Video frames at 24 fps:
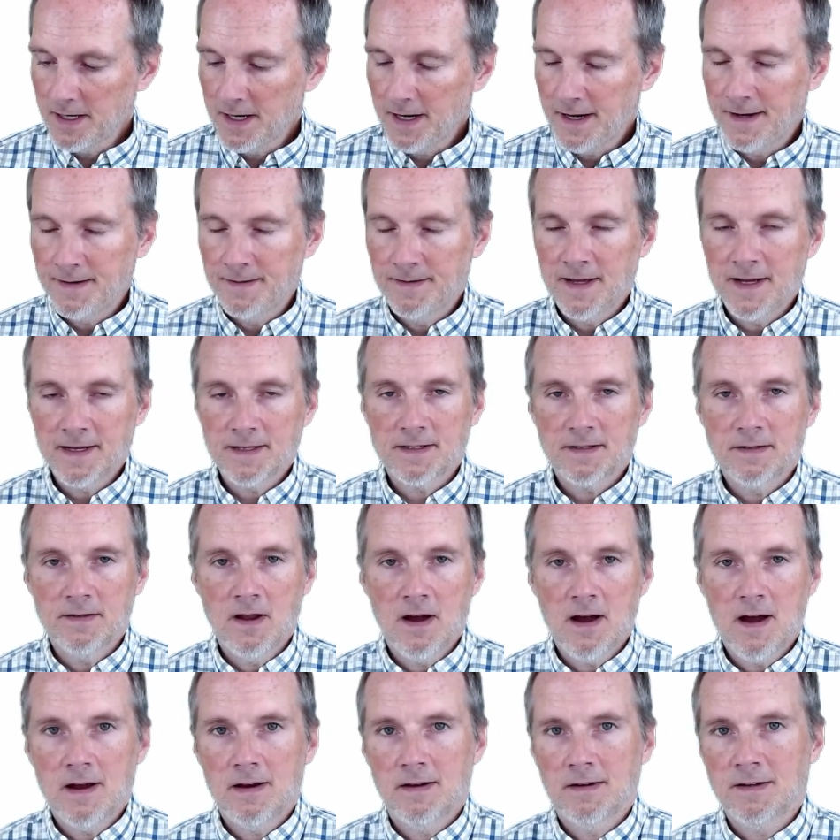and that's
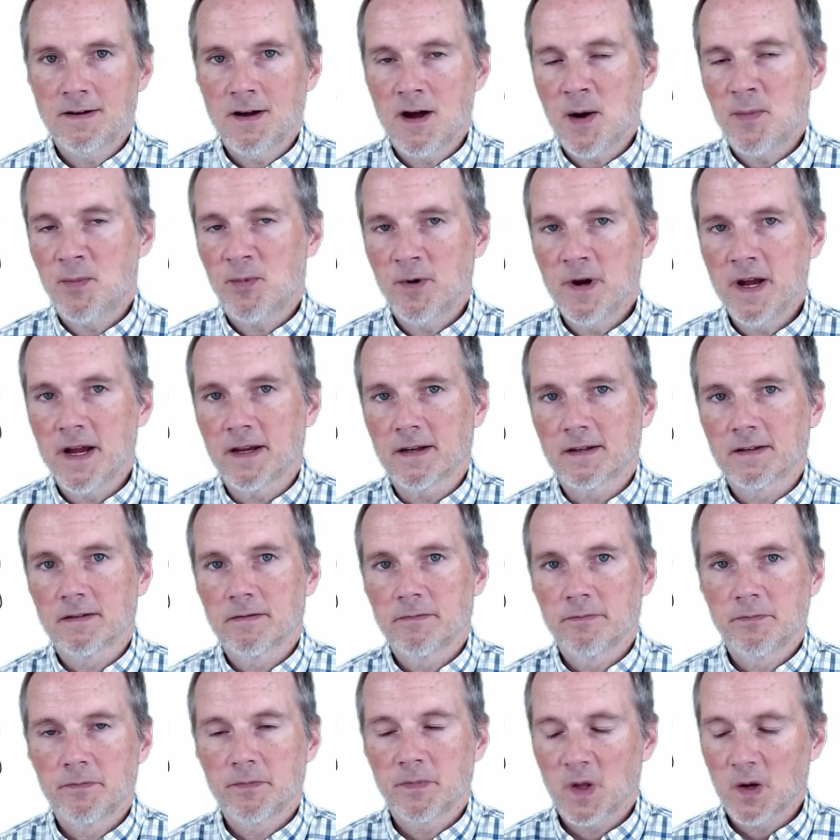not top ranked,
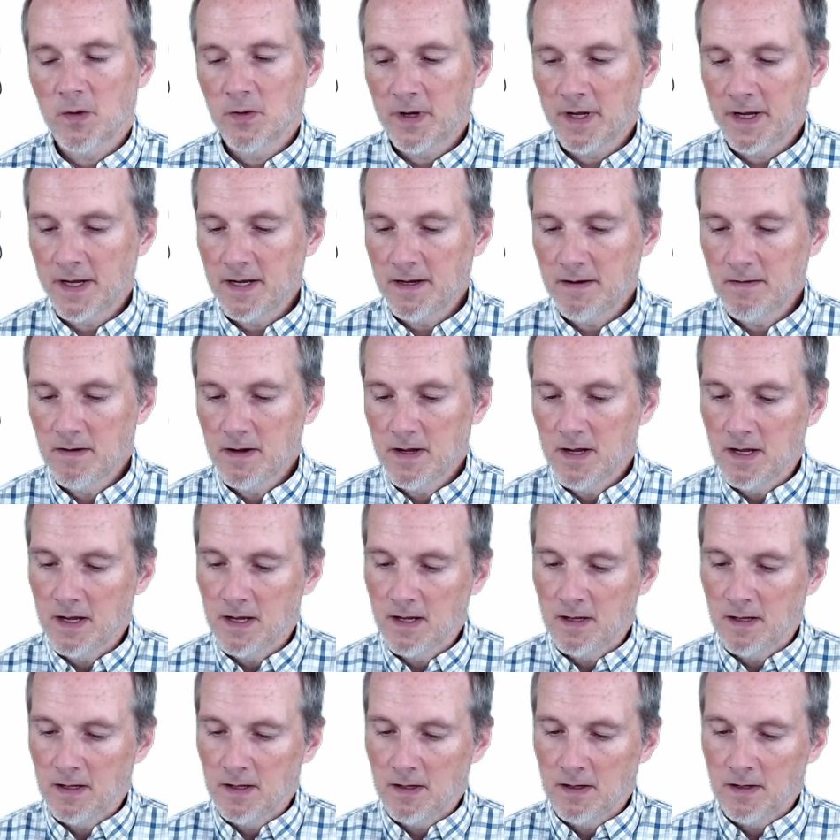okay?
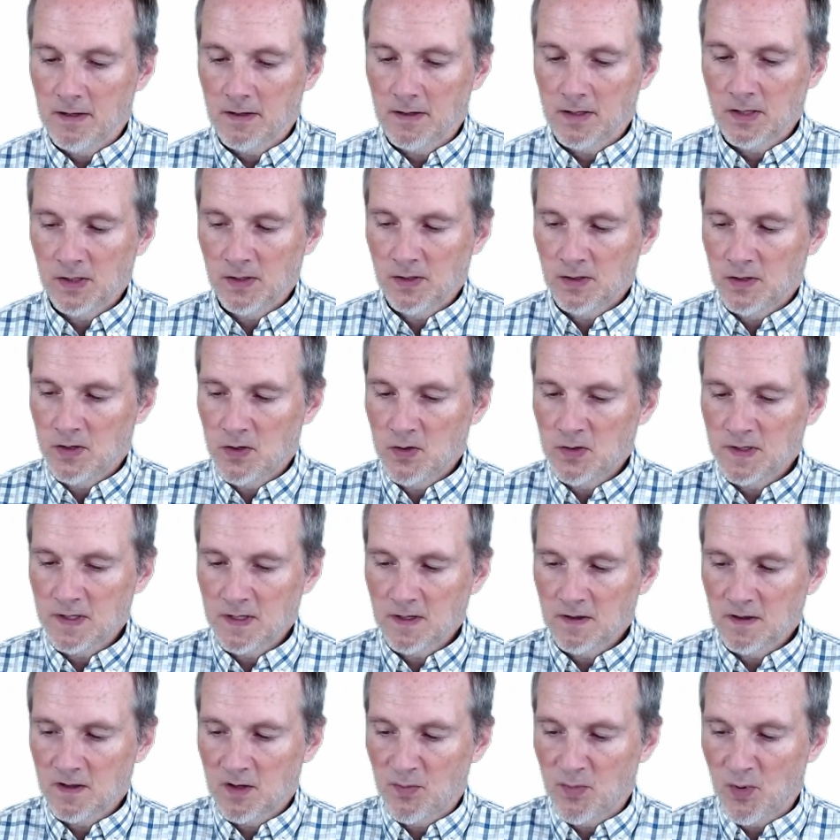
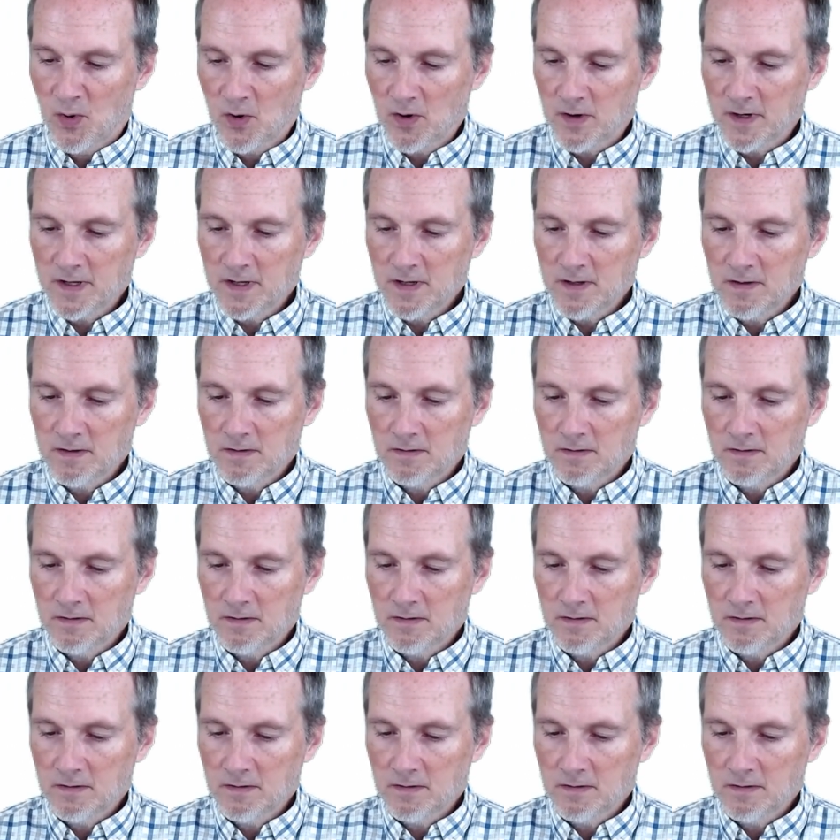Using the Borda